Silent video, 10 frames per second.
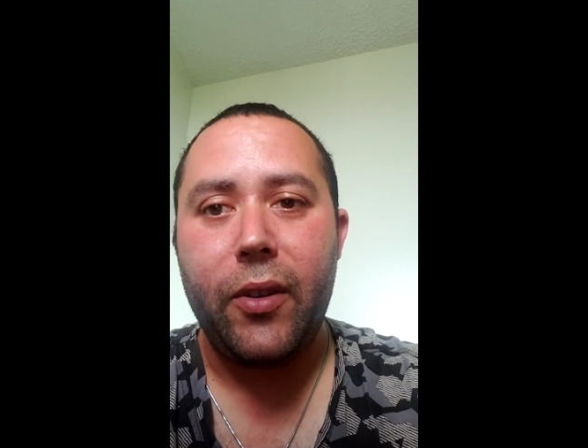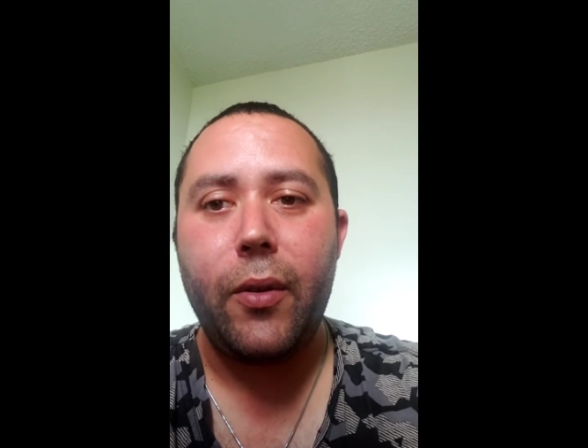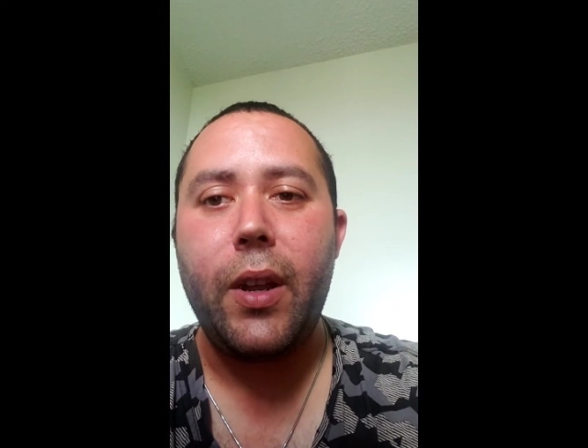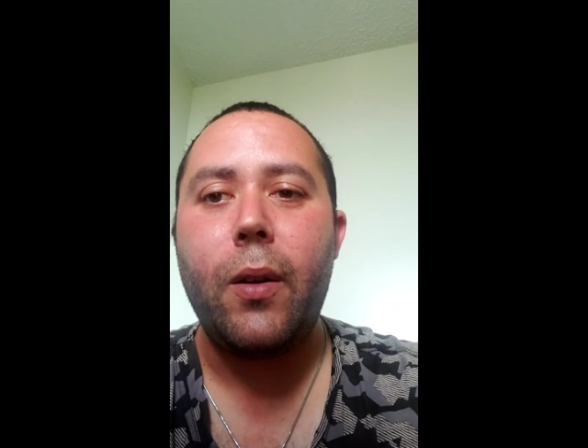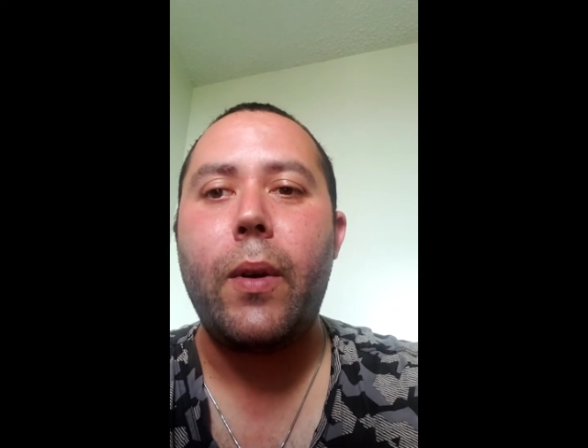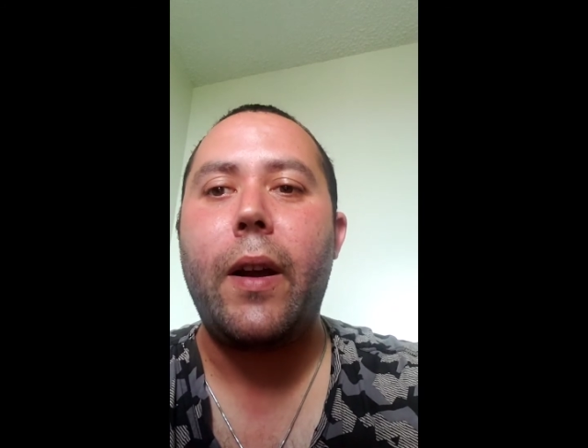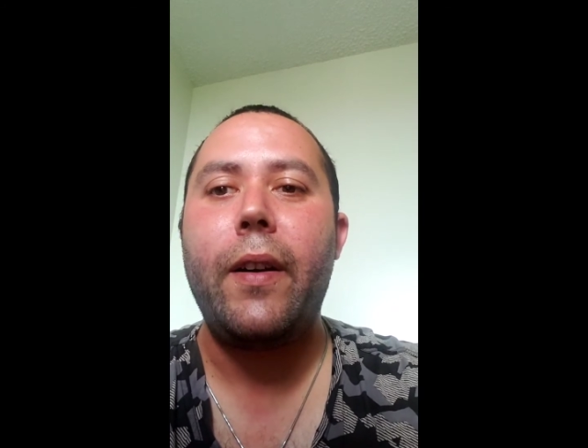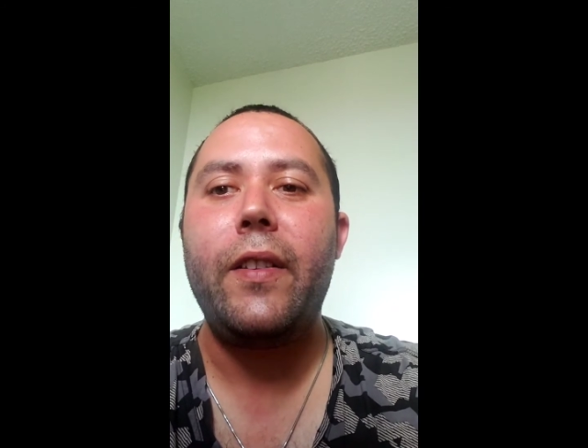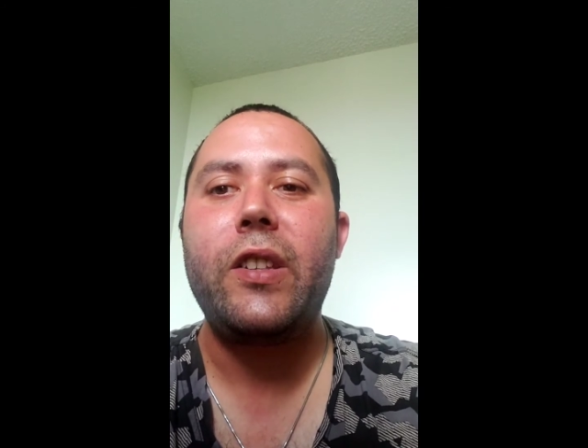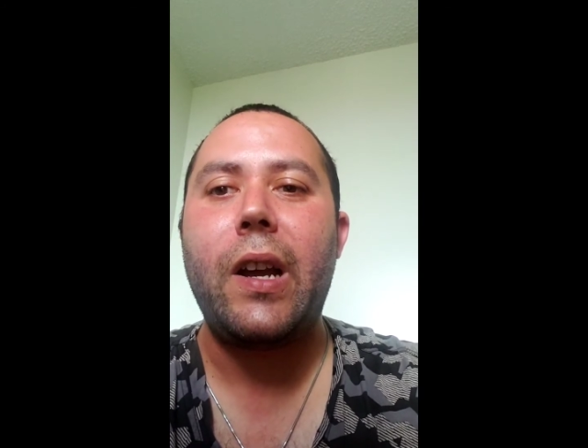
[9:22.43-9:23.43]
floating
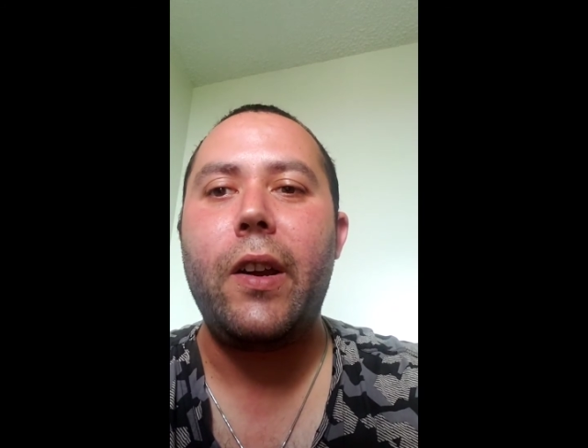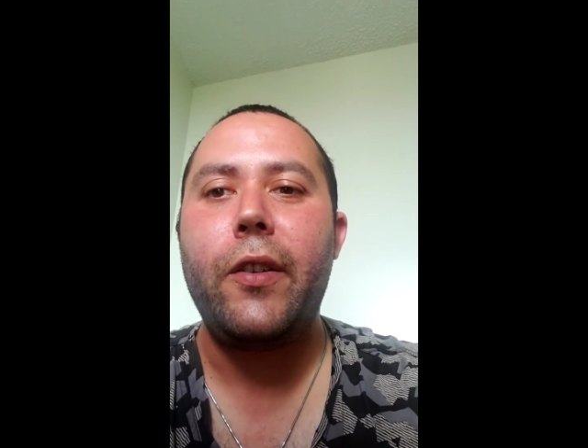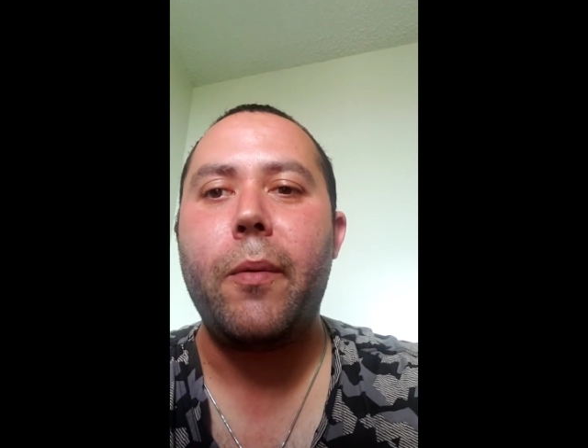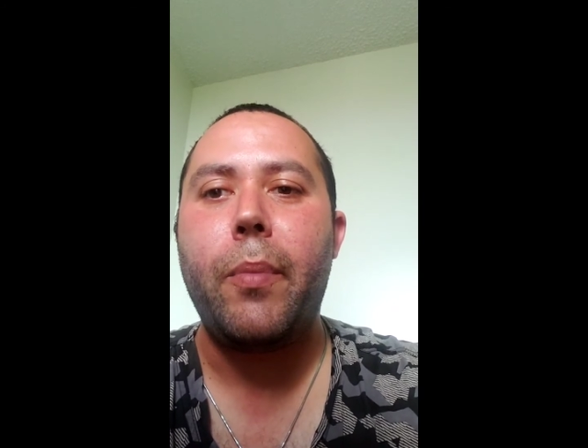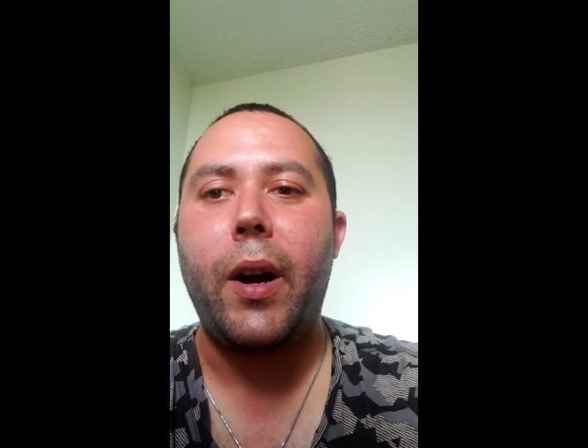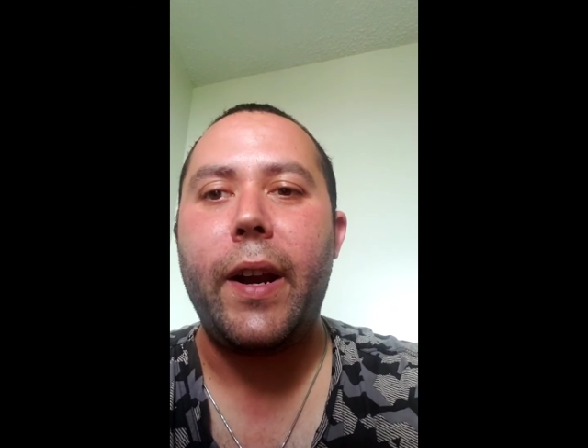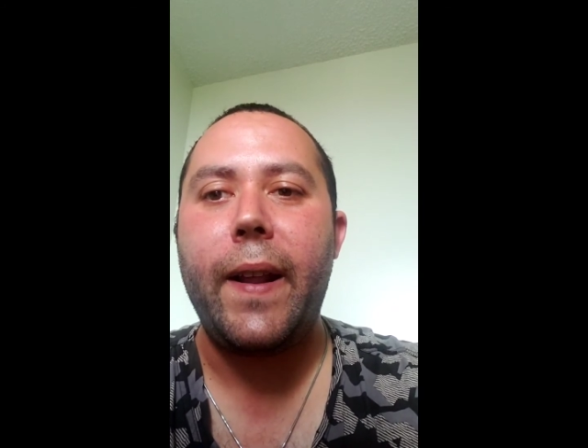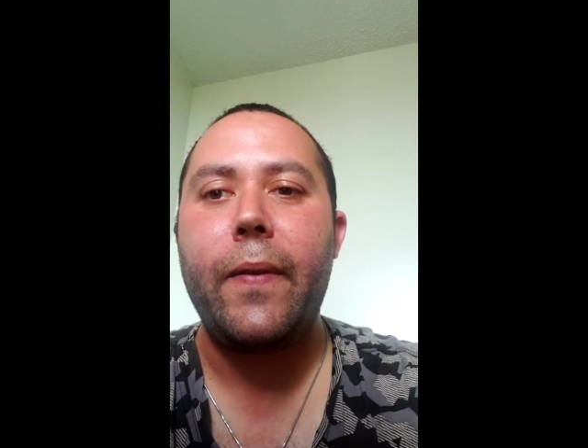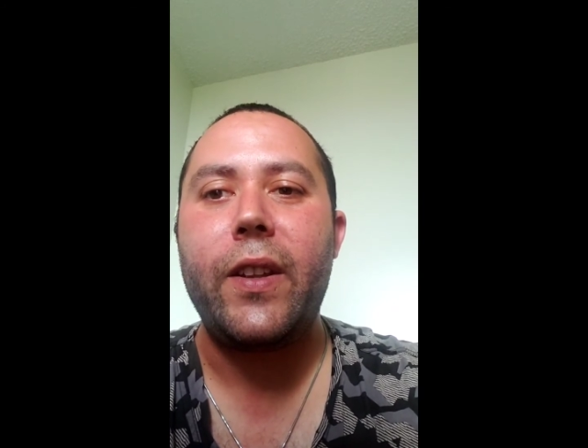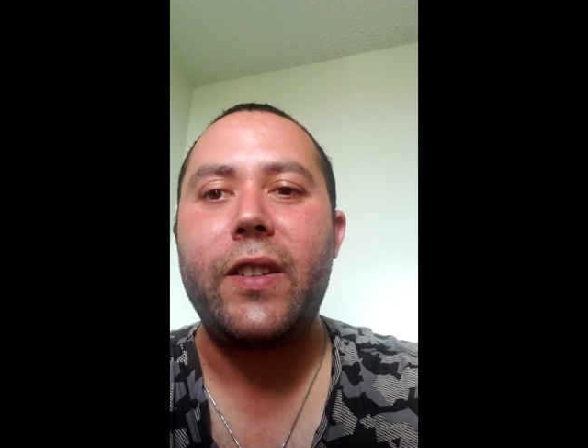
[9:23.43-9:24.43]
around inside your
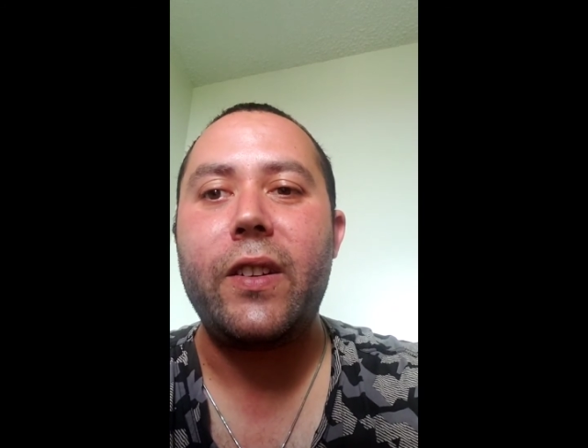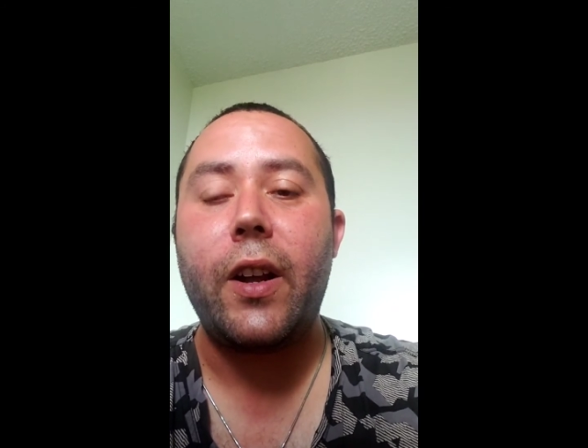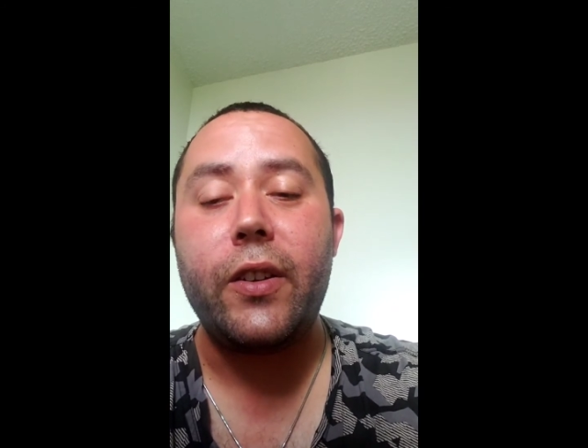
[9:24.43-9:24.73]
body that's